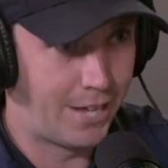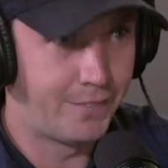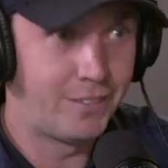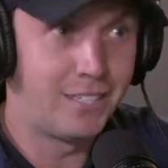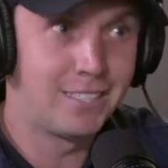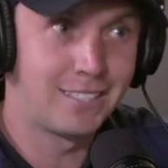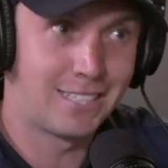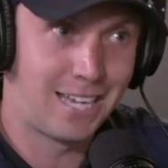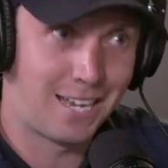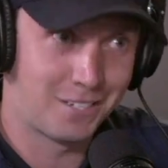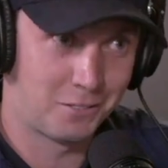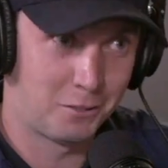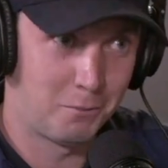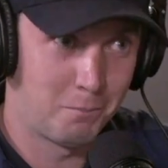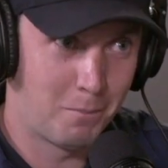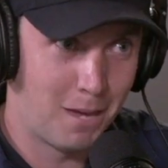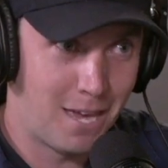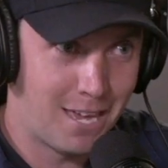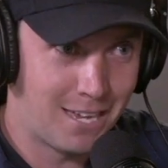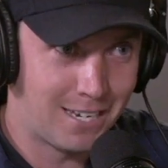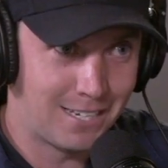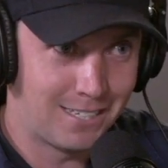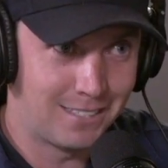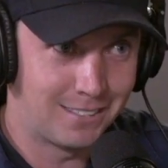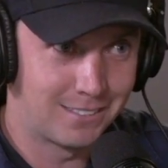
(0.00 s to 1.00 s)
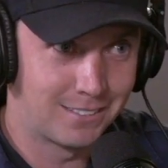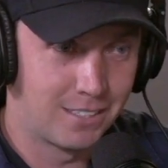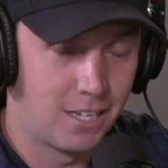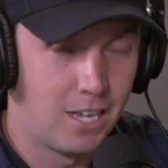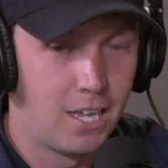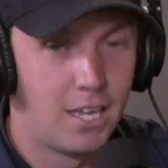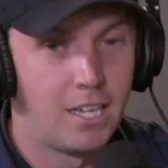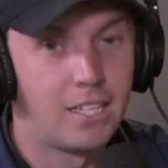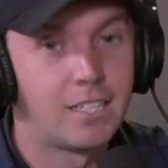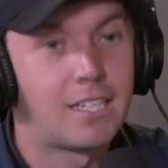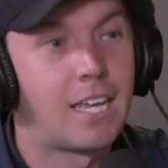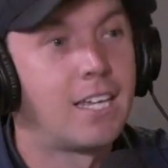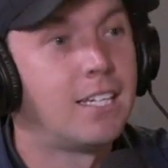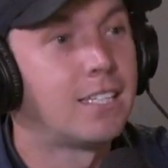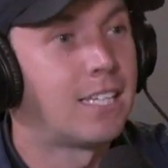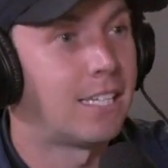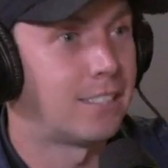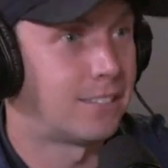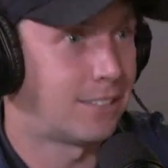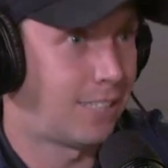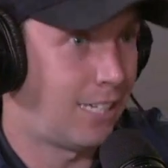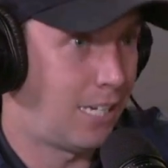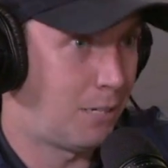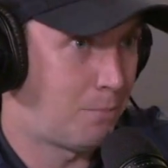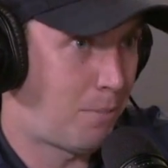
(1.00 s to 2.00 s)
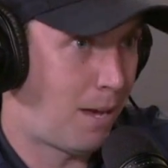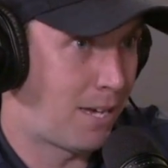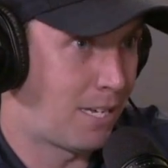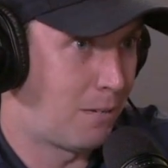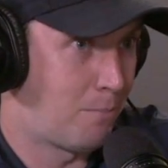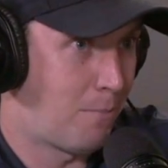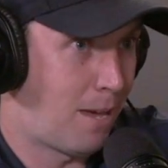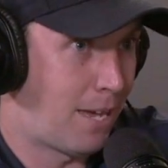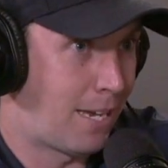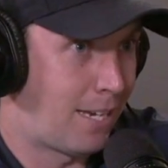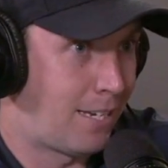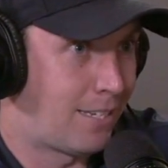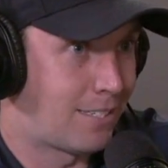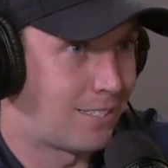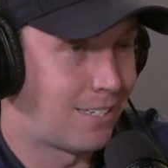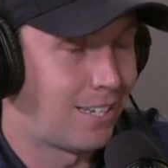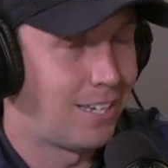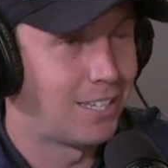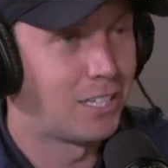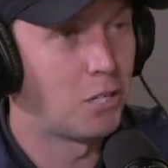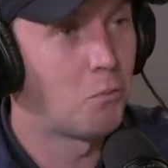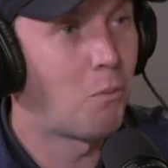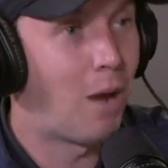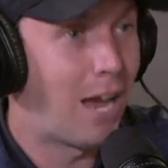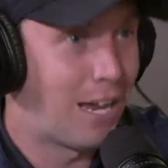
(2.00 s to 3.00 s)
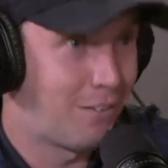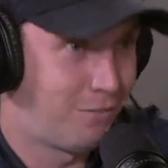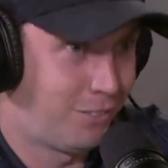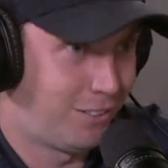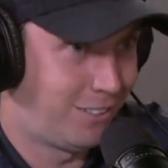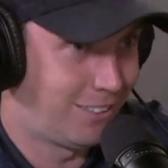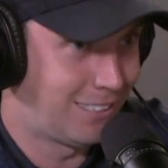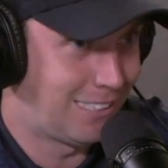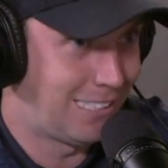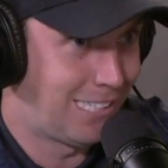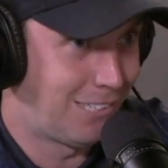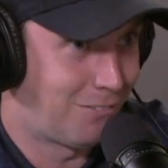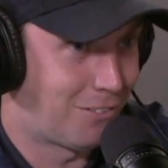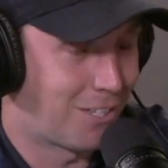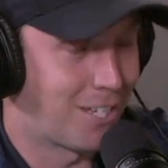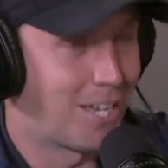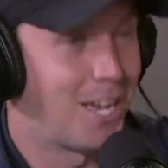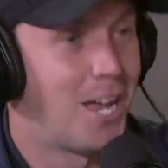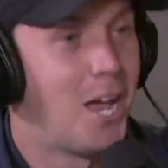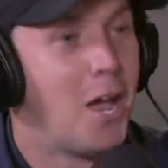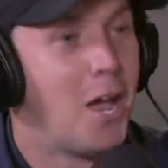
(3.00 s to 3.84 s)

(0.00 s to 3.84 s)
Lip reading: these Castle Bays, you're going to get skidded by your mates, your wife will leave you,